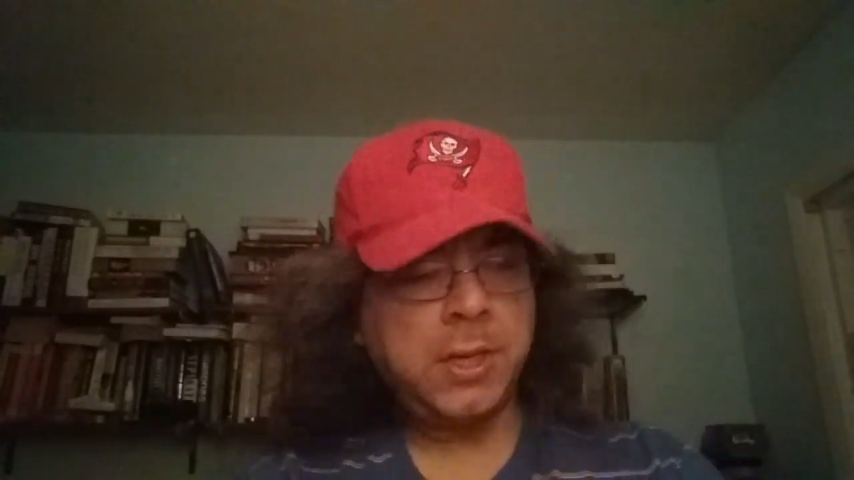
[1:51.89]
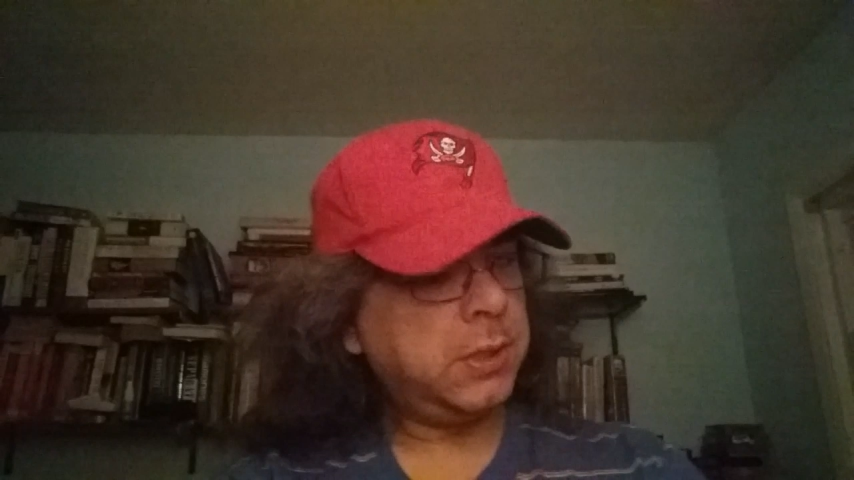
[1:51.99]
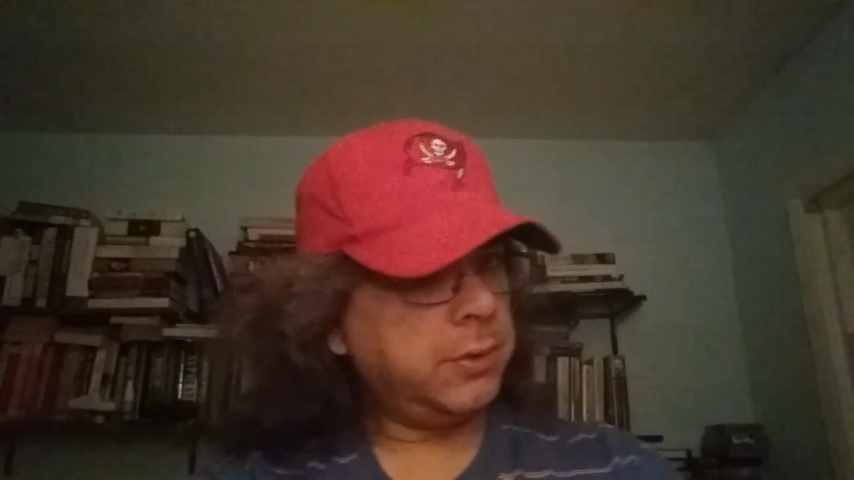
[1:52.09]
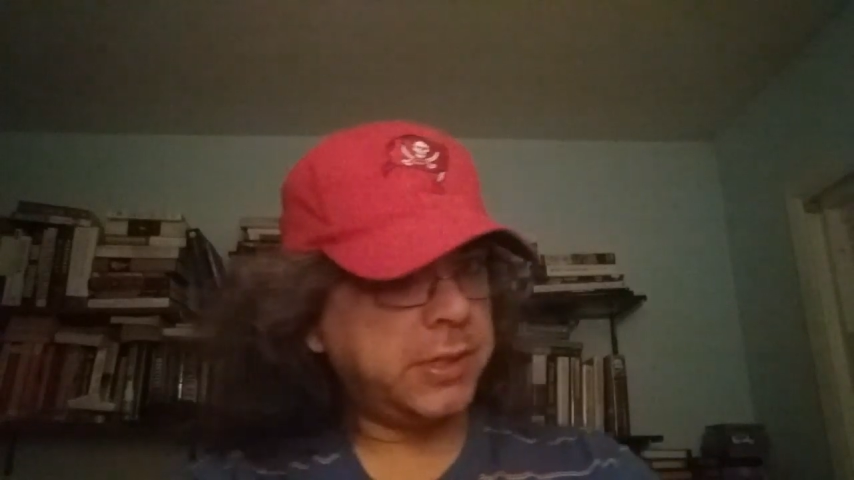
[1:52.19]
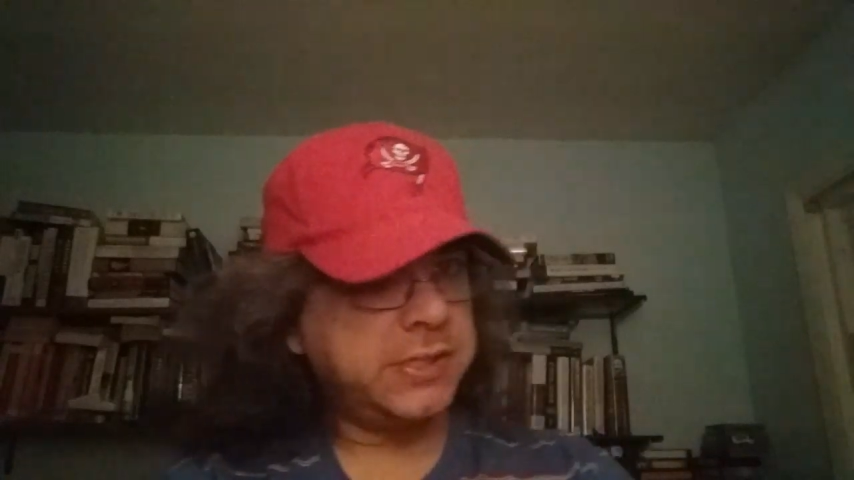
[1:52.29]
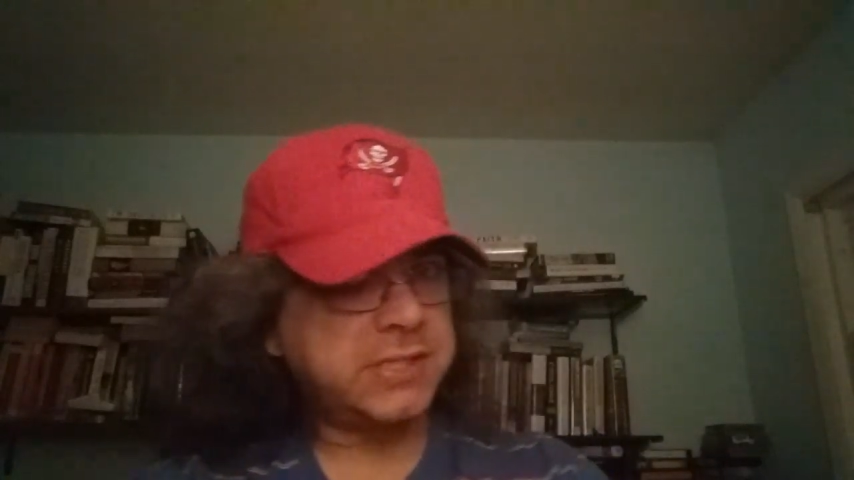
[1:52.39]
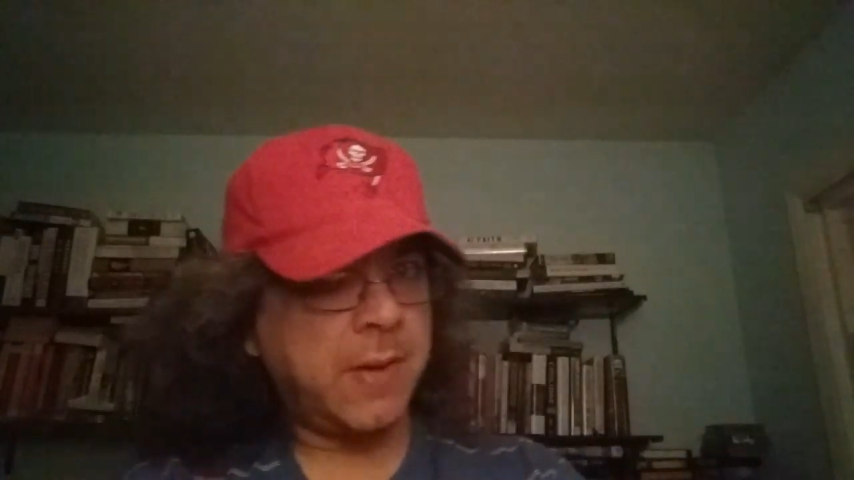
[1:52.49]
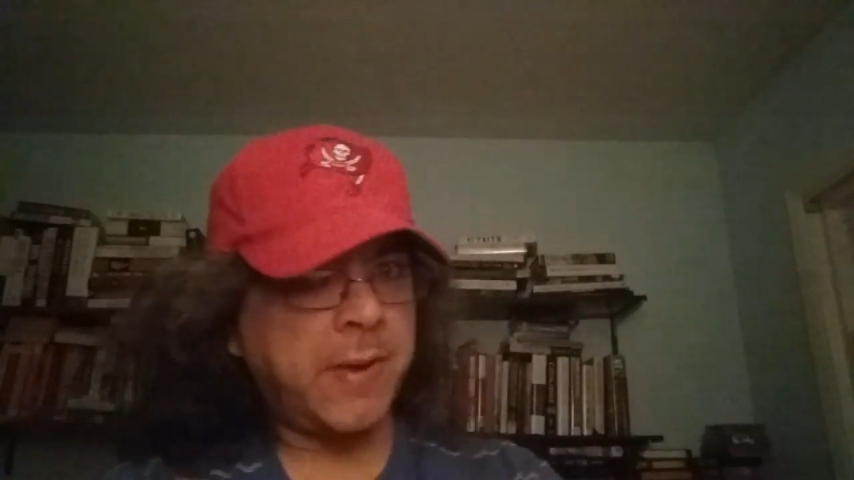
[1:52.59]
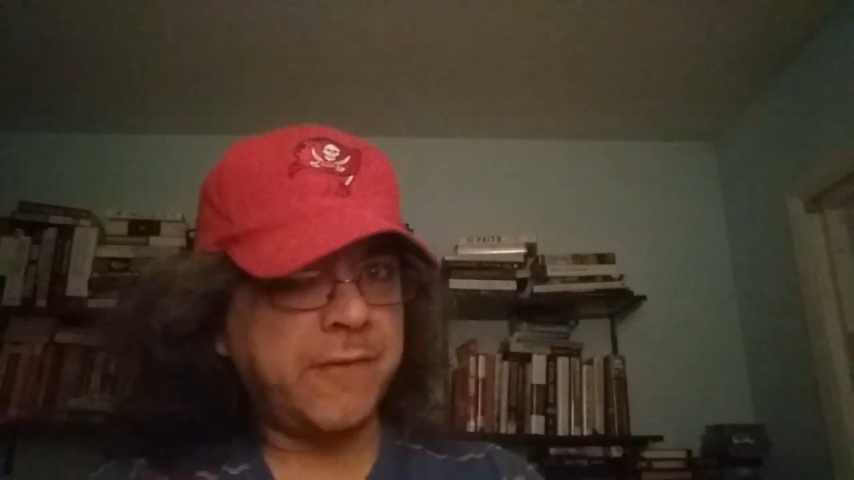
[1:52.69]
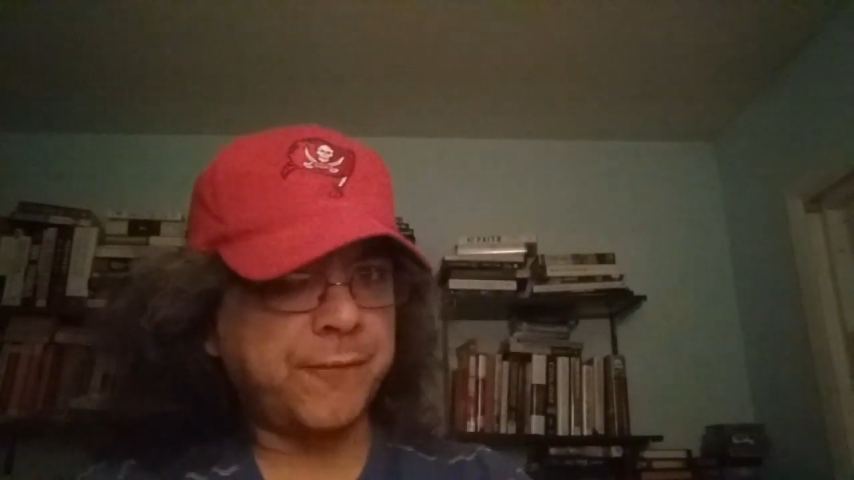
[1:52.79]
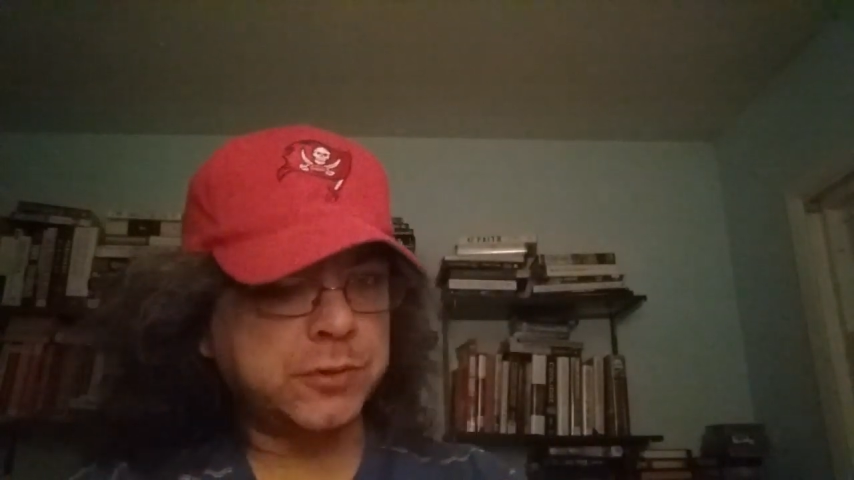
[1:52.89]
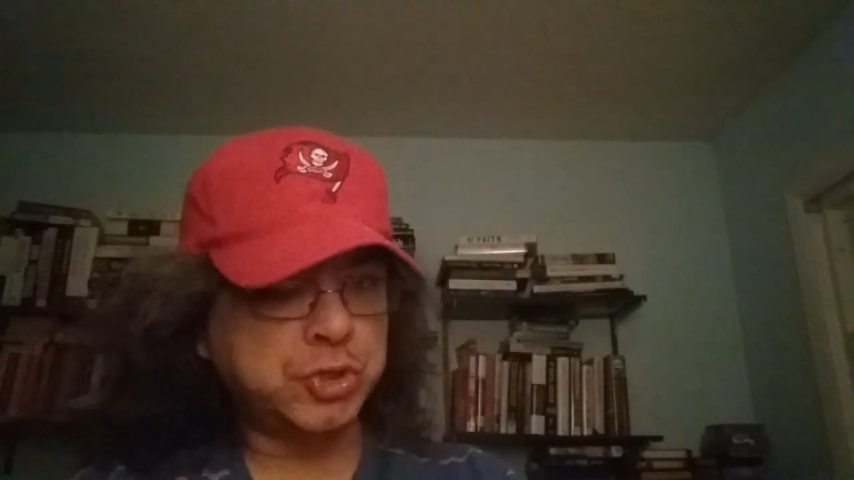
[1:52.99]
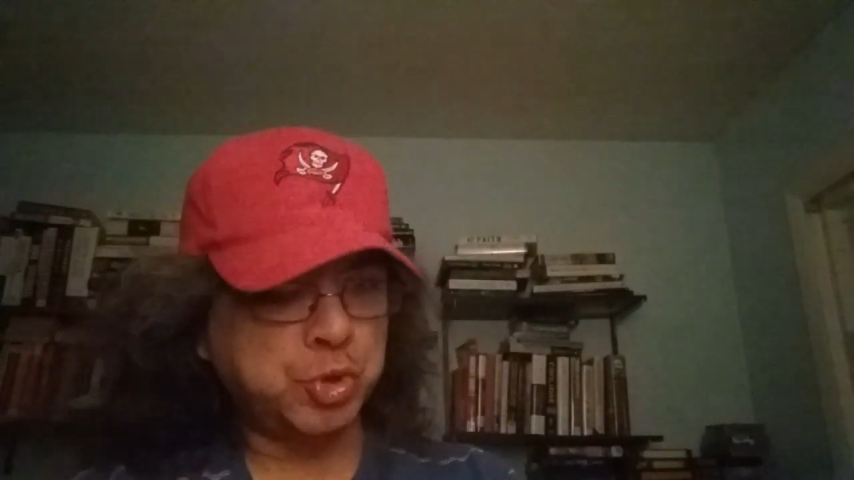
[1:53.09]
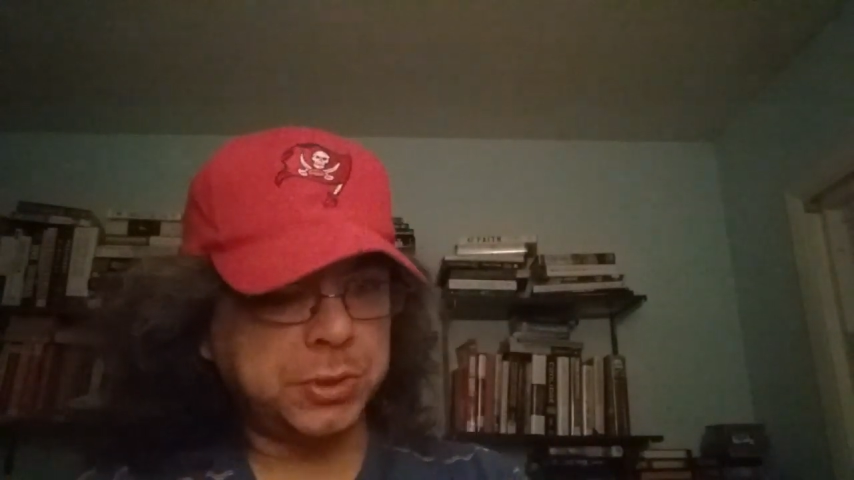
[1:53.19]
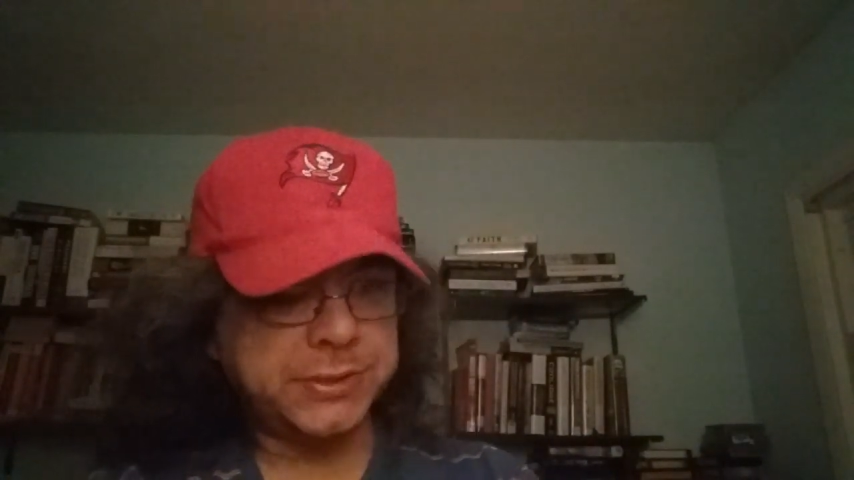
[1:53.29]
Look, he's not my first
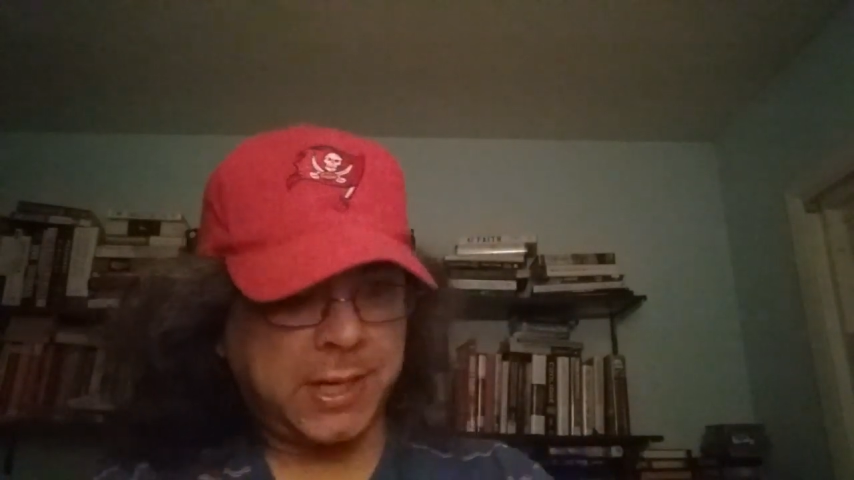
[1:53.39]
choice